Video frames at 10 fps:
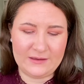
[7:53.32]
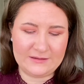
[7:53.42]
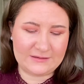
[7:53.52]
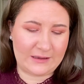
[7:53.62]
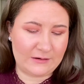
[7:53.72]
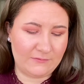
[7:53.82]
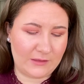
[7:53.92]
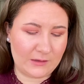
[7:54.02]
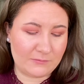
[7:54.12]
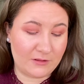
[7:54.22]
It's kind of
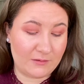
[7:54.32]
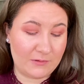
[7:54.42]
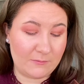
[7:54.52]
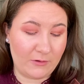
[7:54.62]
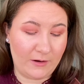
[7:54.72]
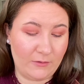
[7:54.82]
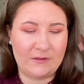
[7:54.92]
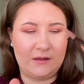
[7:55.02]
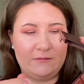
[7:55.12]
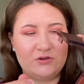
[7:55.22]
like a plummy
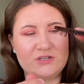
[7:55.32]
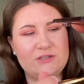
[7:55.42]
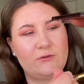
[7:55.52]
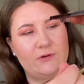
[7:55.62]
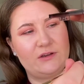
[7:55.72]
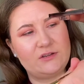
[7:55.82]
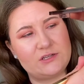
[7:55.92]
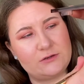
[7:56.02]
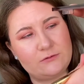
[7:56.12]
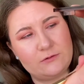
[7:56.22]
brown, and I'm just going
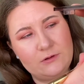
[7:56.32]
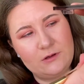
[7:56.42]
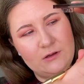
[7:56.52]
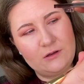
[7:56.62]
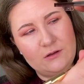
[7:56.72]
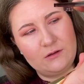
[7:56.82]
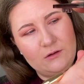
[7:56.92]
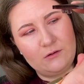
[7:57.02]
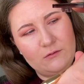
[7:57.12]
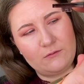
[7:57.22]
to
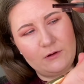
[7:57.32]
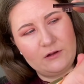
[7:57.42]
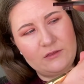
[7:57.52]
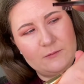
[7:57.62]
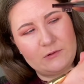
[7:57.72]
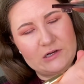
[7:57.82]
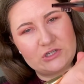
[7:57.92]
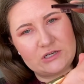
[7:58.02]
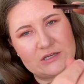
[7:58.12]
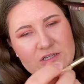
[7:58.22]
work the
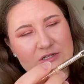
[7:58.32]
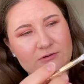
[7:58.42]
brush into